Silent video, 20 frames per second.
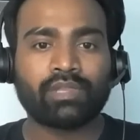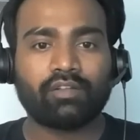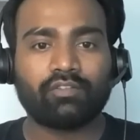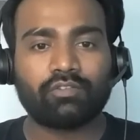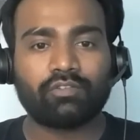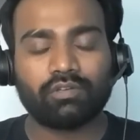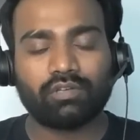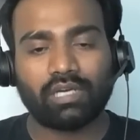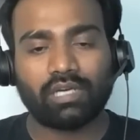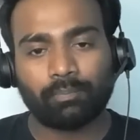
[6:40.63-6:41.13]

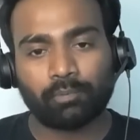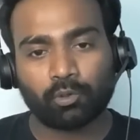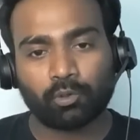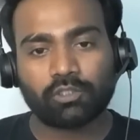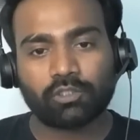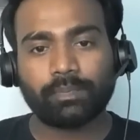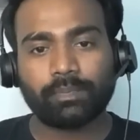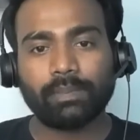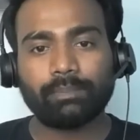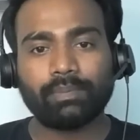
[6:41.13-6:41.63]
So
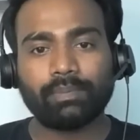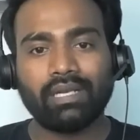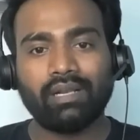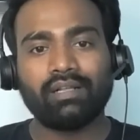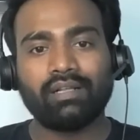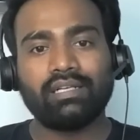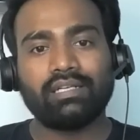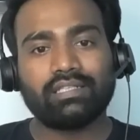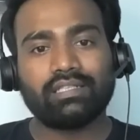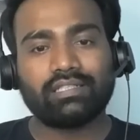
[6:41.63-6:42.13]
approach people,
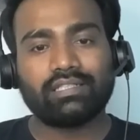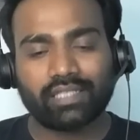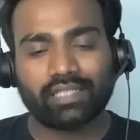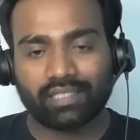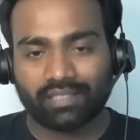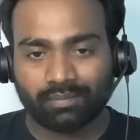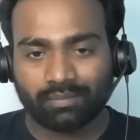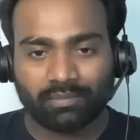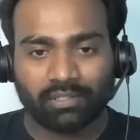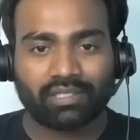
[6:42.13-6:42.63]
share
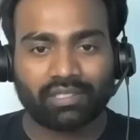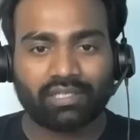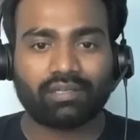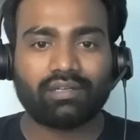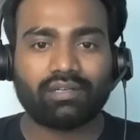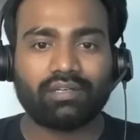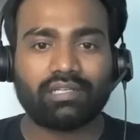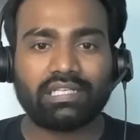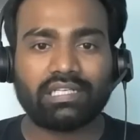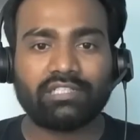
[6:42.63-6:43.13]
them your
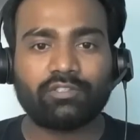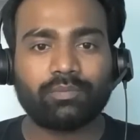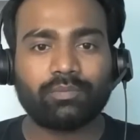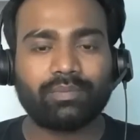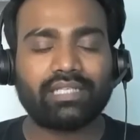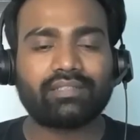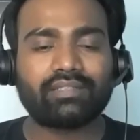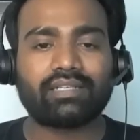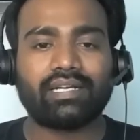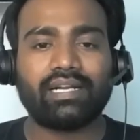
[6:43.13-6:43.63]

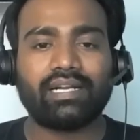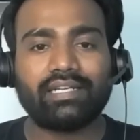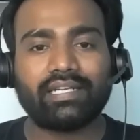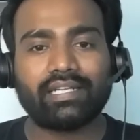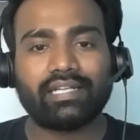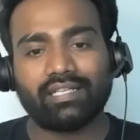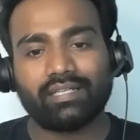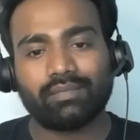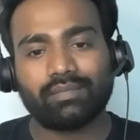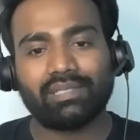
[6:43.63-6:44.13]
resumes and
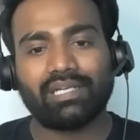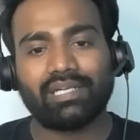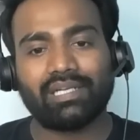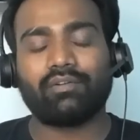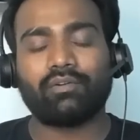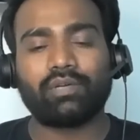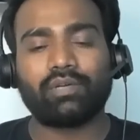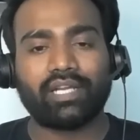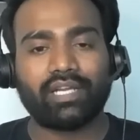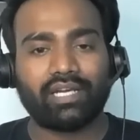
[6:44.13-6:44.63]
tell them that,
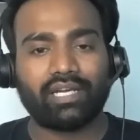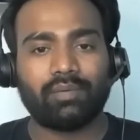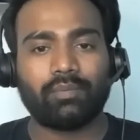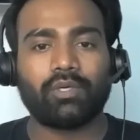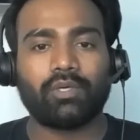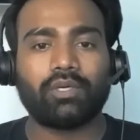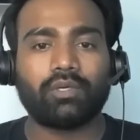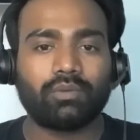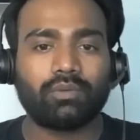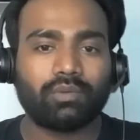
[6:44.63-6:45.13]
okay, I
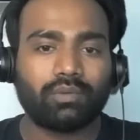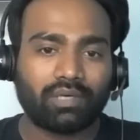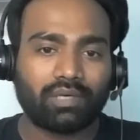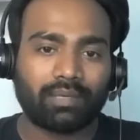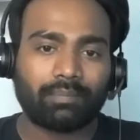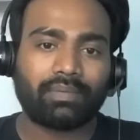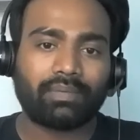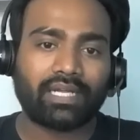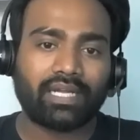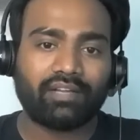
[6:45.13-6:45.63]
want to
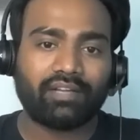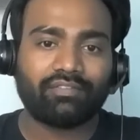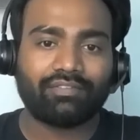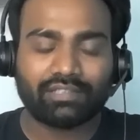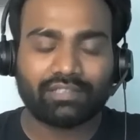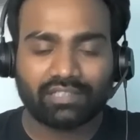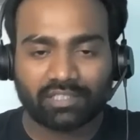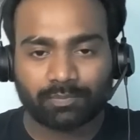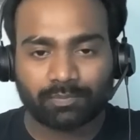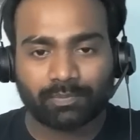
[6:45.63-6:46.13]
apply
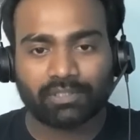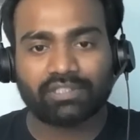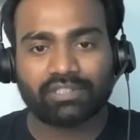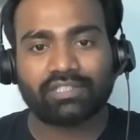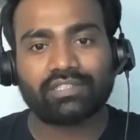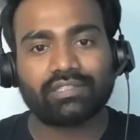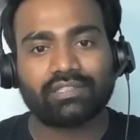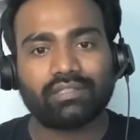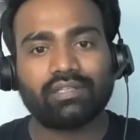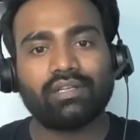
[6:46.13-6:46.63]
for this
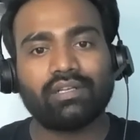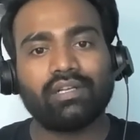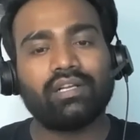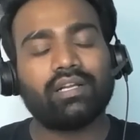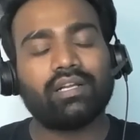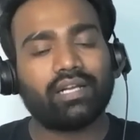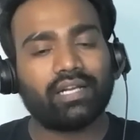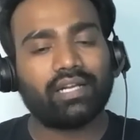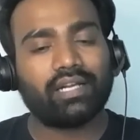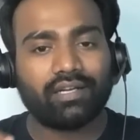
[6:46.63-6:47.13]
position.
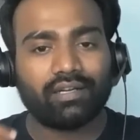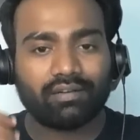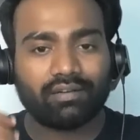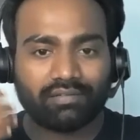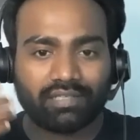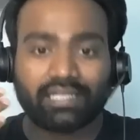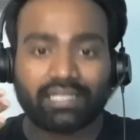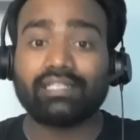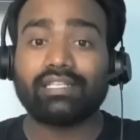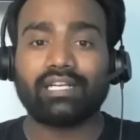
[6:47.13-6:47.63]
And
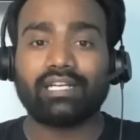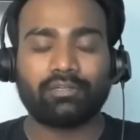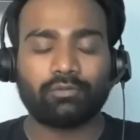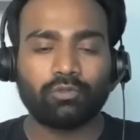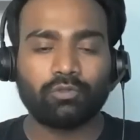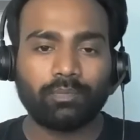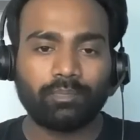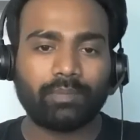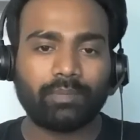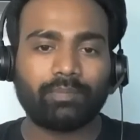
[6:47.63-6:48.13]
yeah, there are
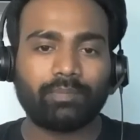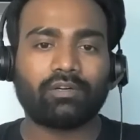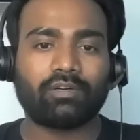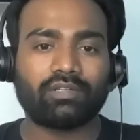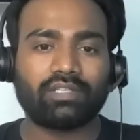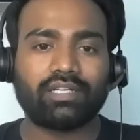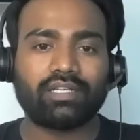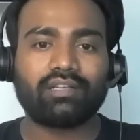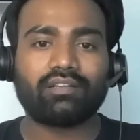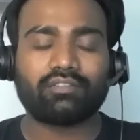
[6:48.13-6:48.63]
good people
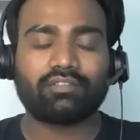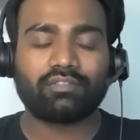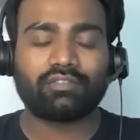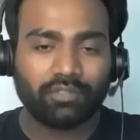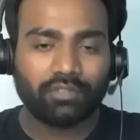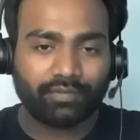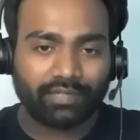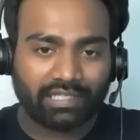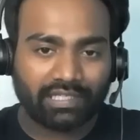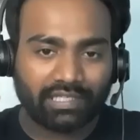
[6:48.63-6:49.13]
out there. So
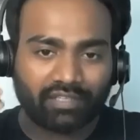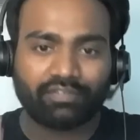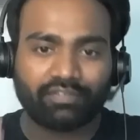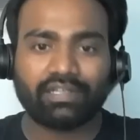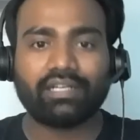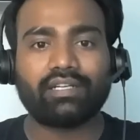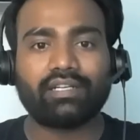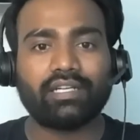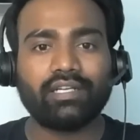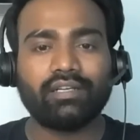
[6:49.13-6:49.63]
you will
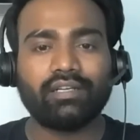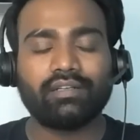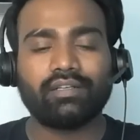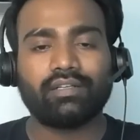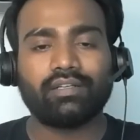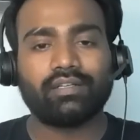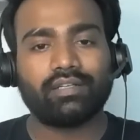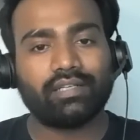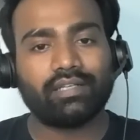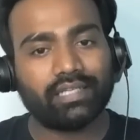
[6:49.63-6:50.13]
definitely
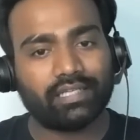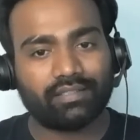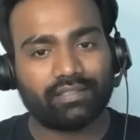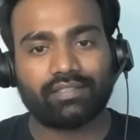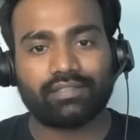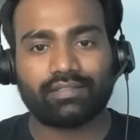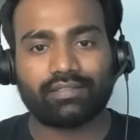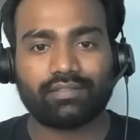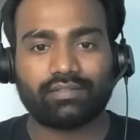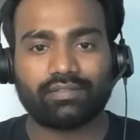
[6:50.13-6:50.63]
get
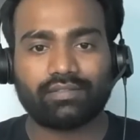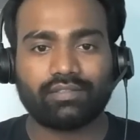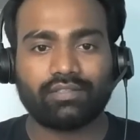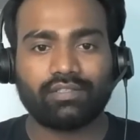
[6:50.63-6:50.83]
this.